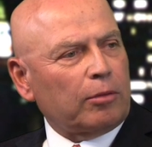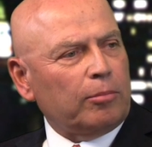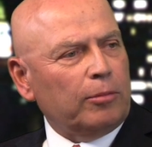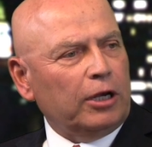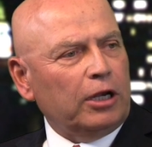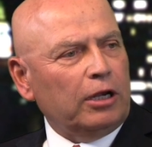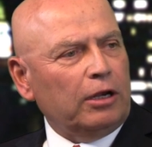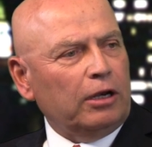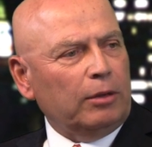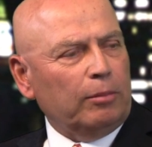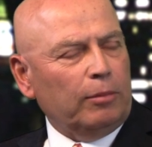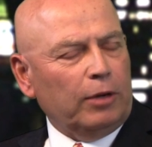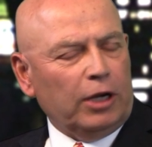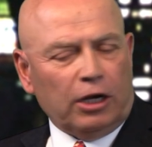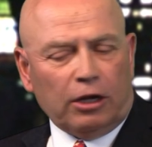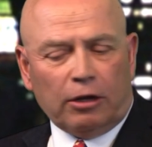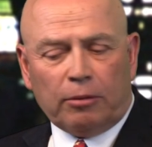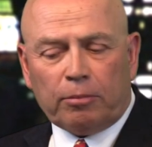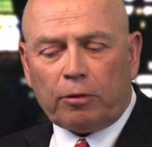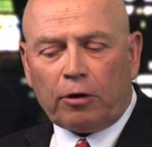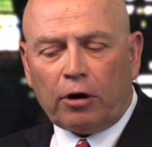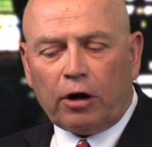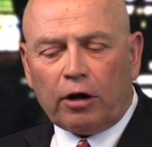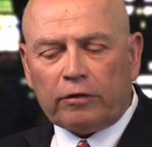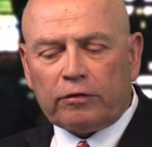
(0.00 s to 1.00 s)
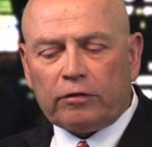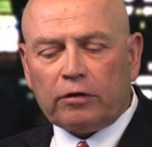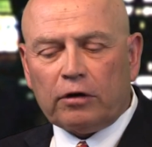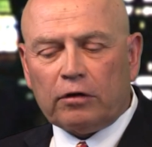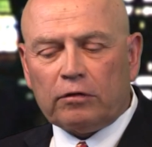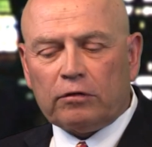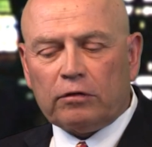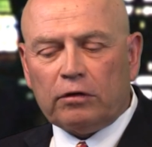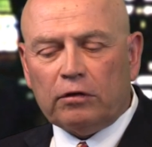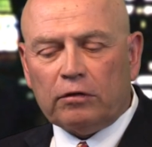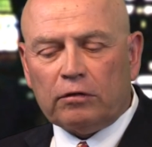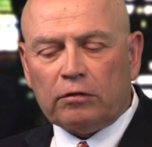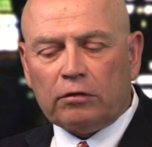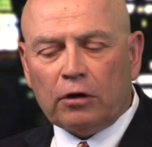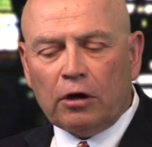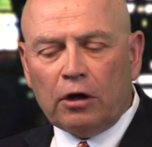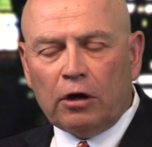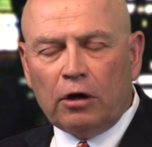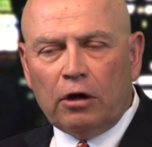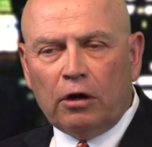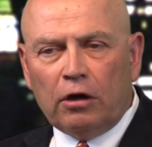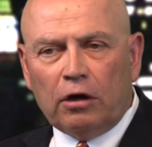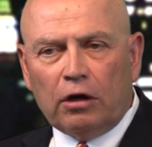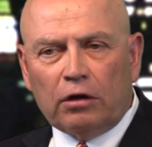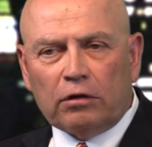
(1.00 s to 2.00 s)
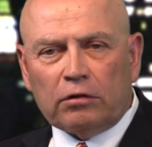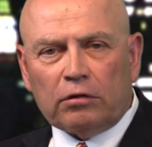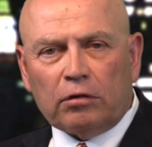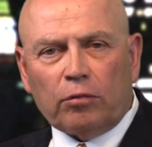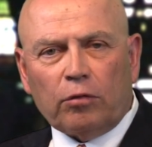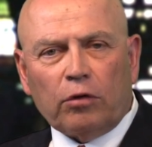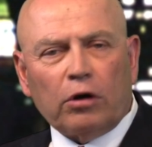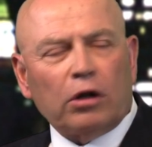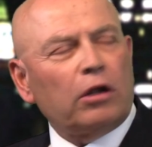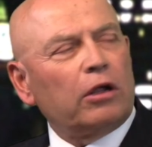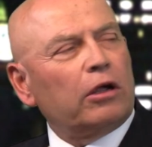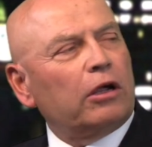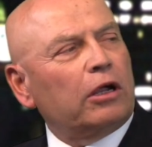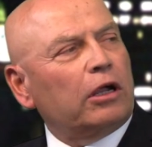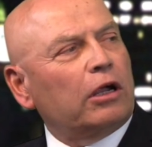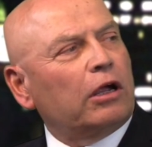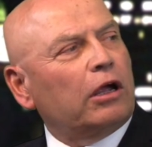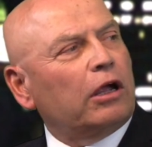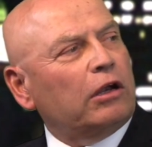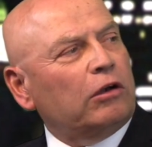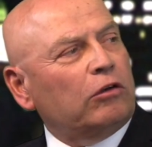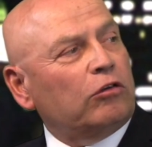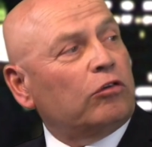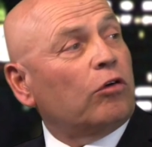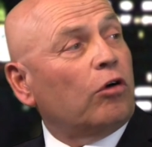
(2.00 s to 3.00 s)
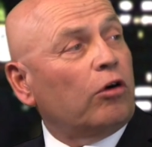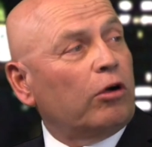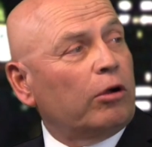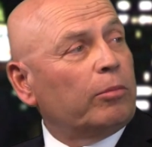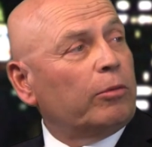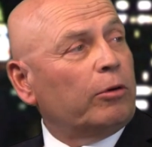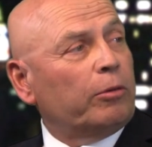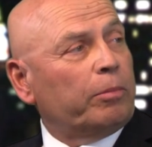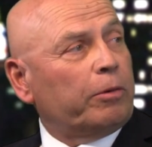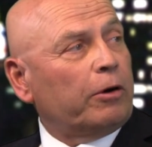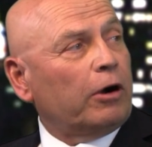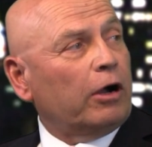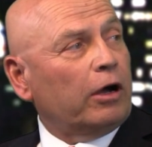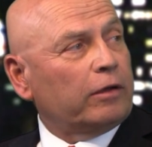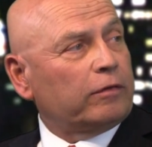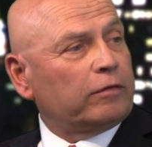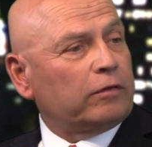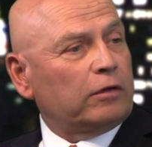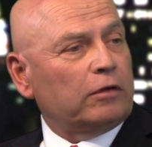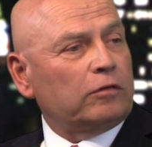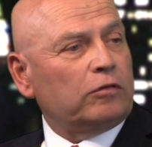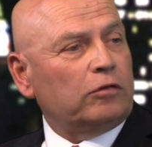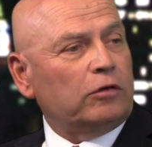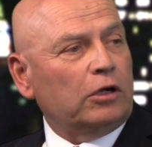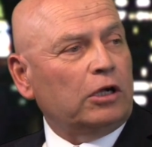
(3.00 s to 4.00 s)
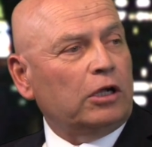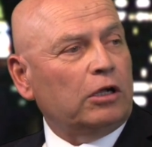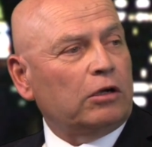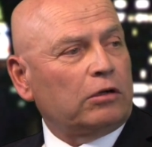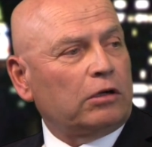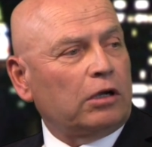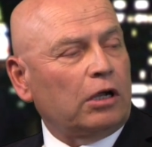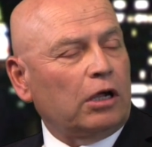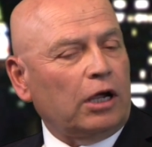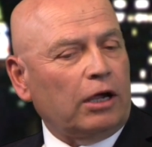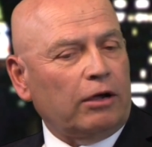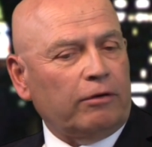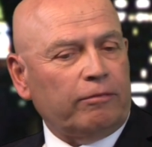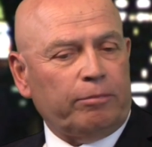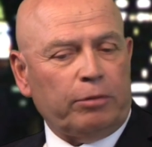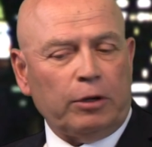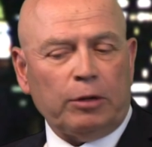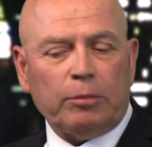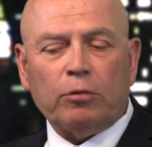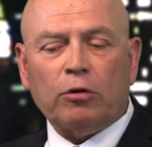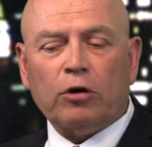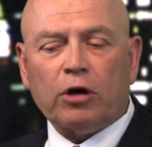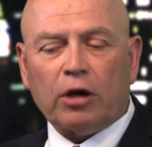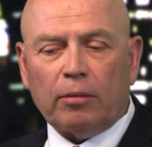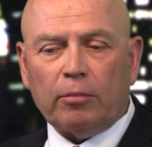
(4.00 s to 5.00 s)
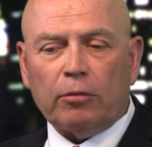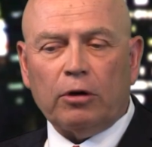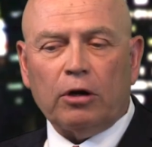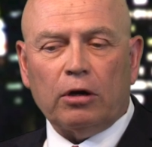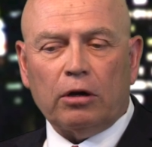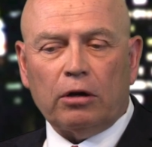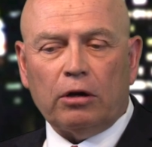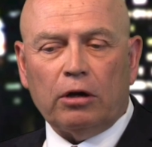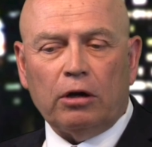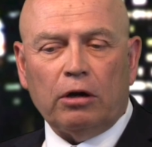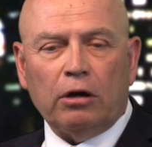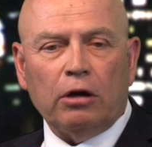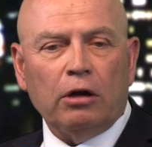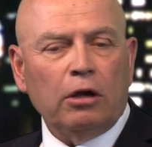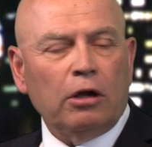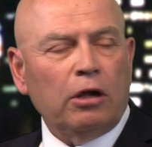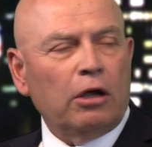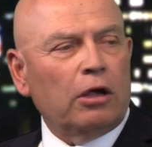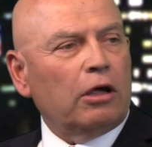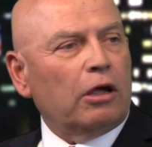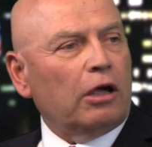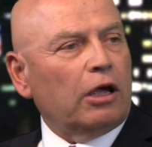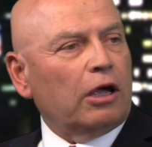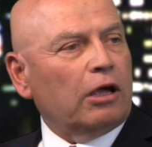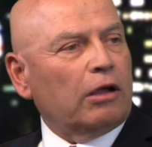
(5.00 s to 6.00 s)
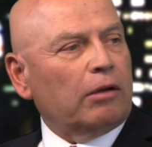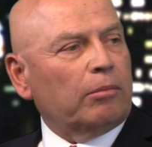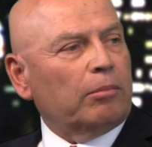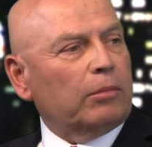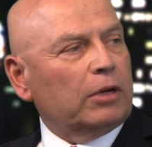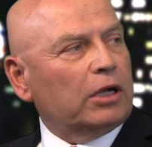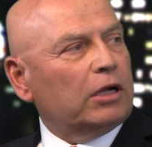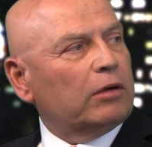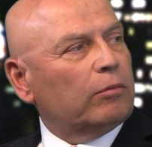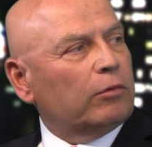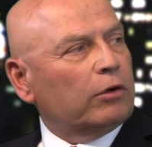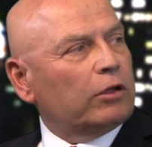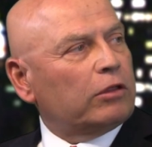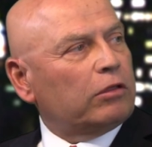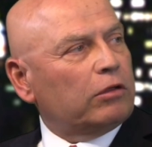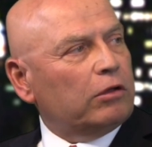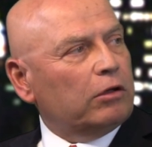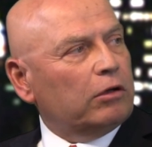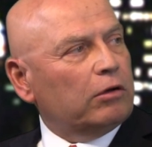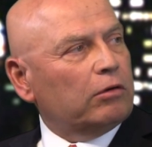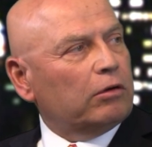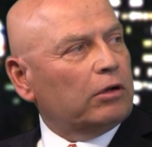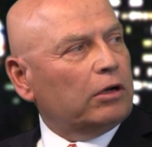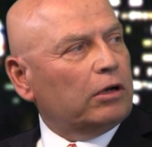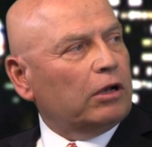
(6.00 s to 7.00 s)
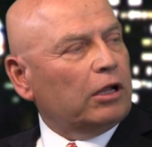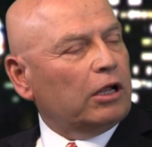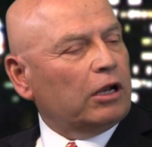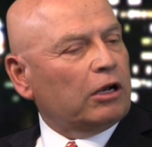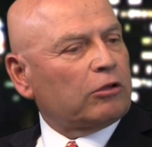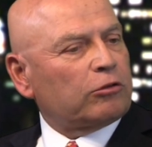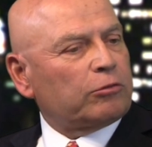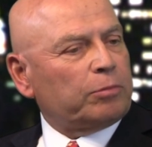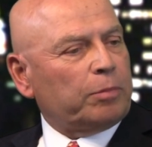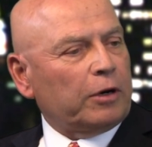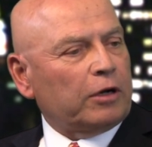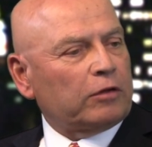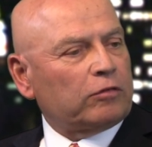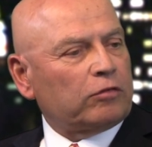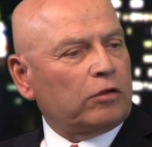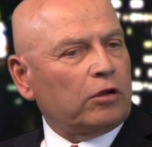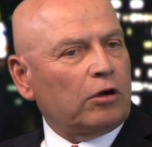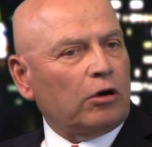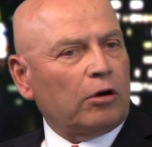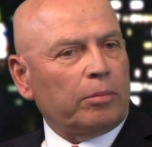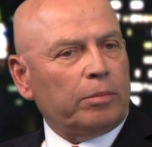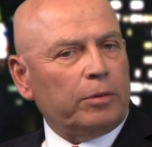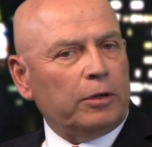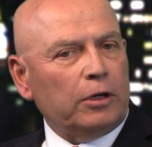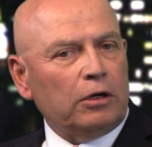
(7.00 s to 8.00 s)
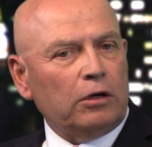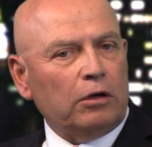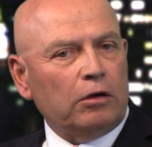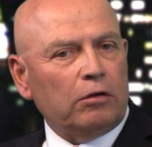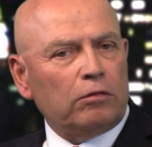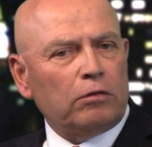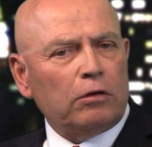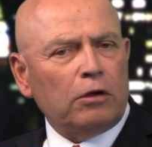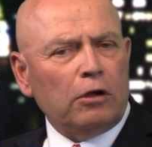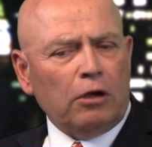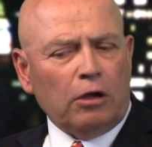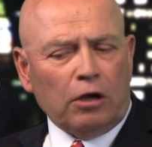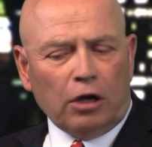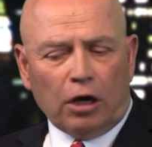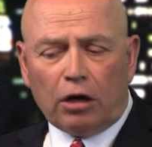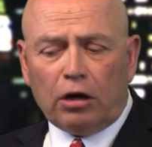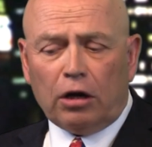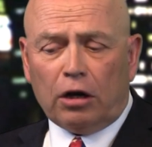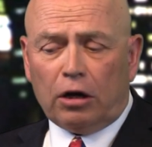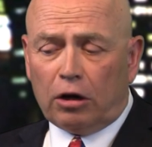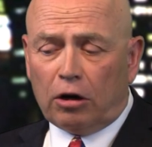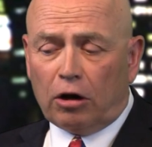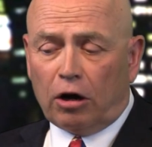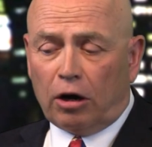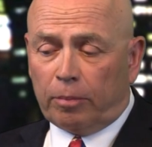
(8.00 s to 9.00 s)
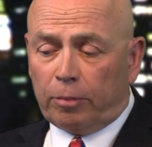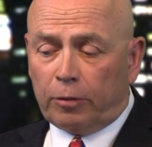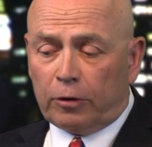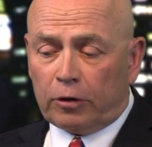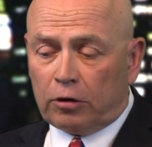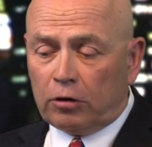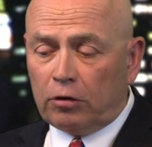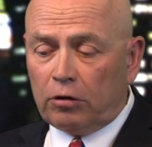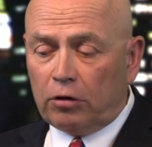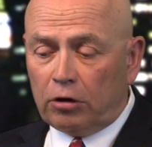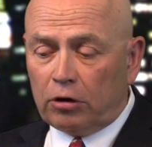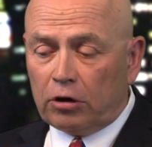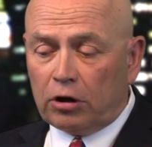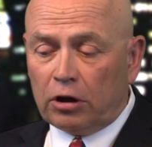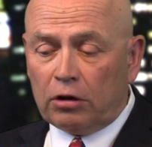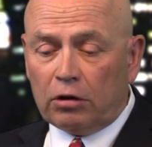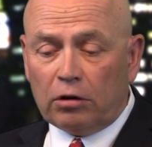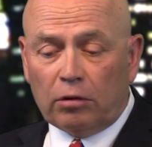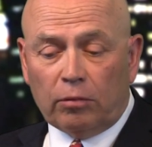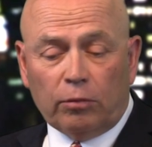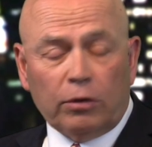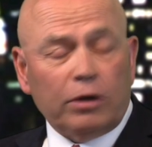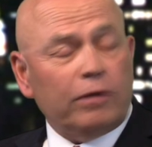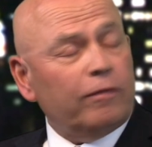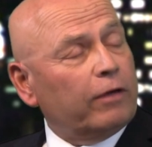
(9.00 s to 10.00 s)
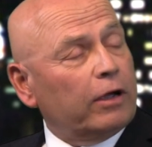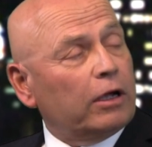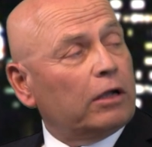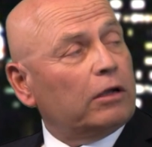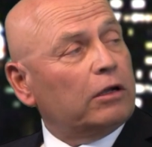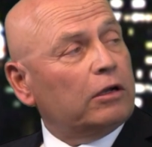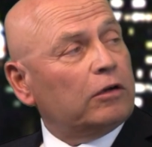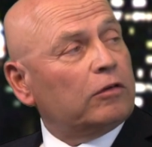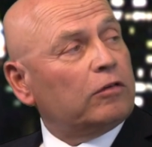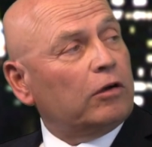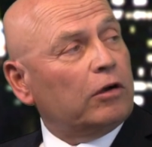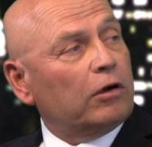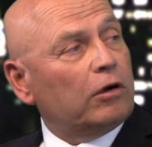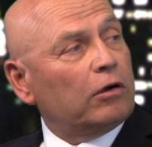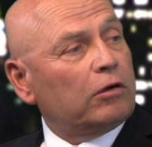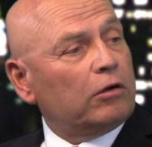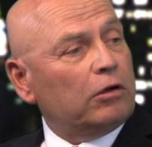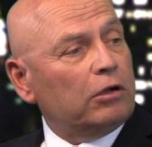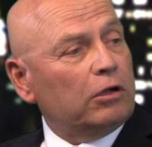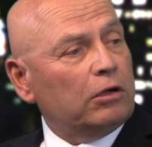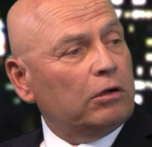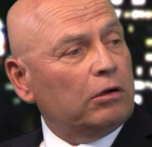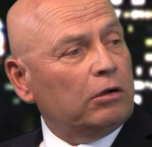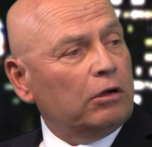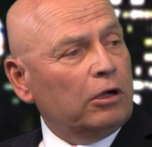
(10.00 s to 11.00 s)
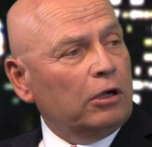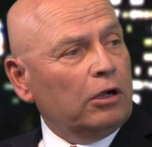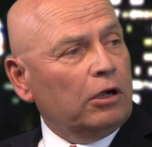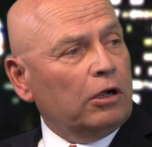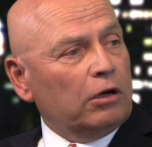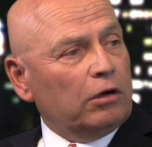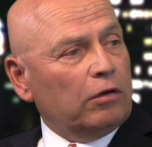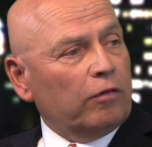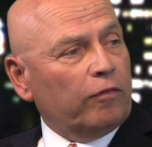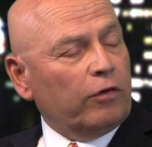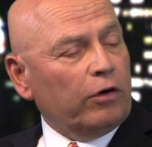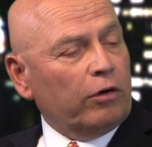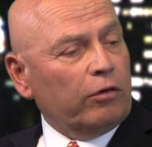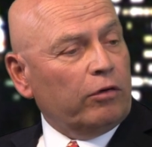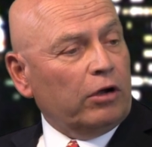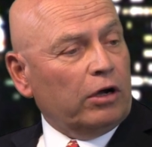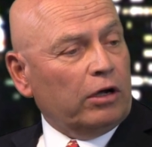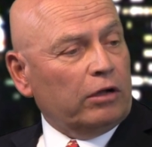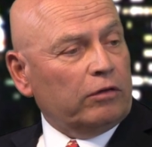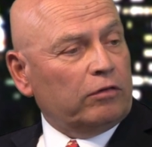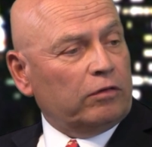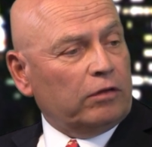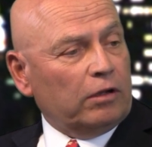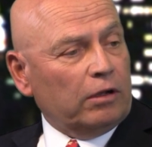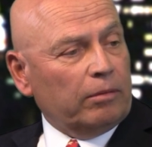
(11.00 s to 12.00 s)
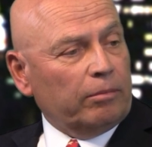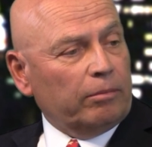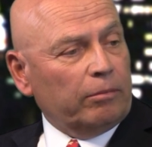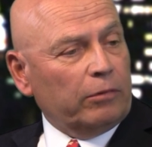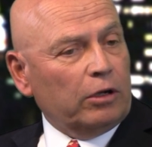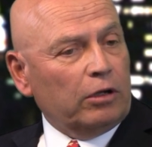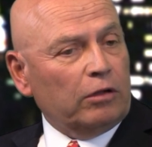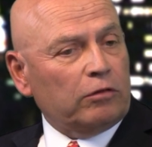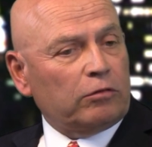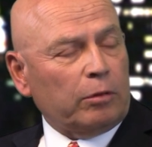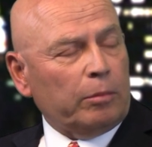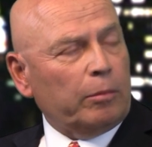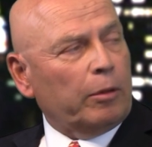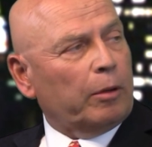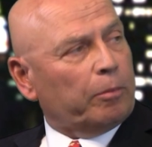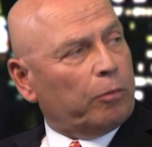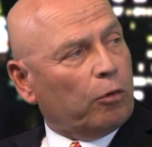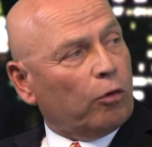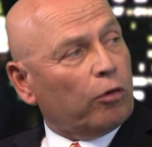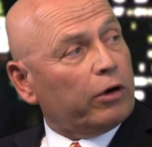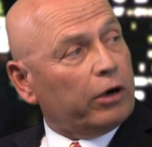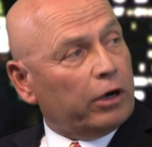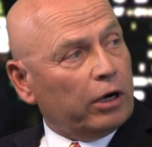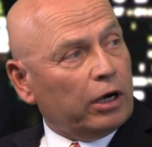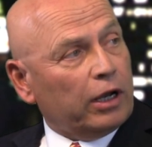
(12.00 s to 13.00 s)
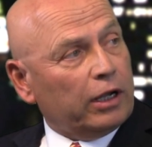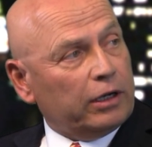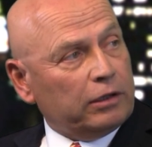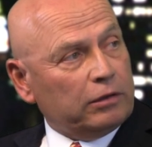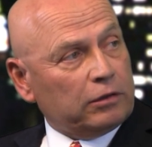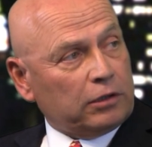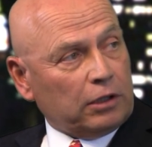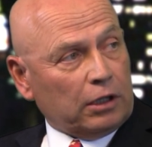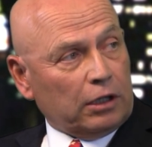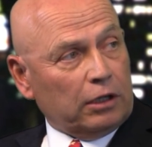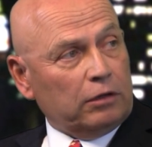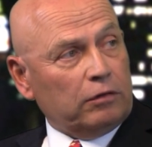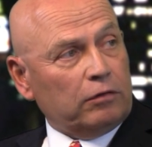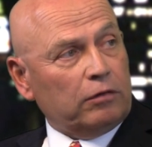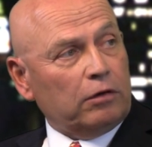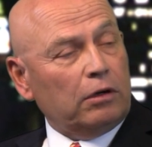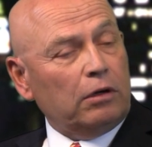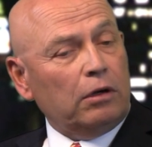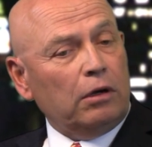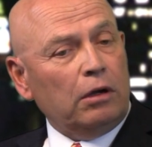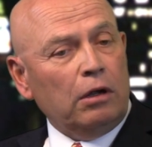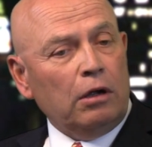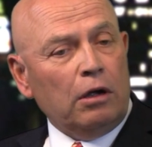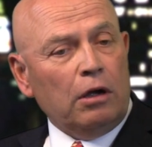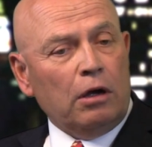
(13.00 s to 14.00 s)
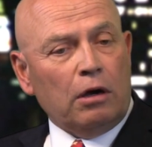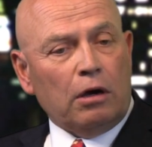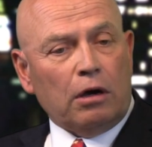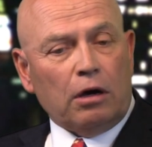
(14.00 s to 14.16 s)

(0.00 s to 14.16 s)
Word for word: The committee meeting process is is a really enjoyable process. You get to have people come in and and meet with you and, and express their opinions. And then the opportunity that we've had this year to, to vote on some, some important legislation.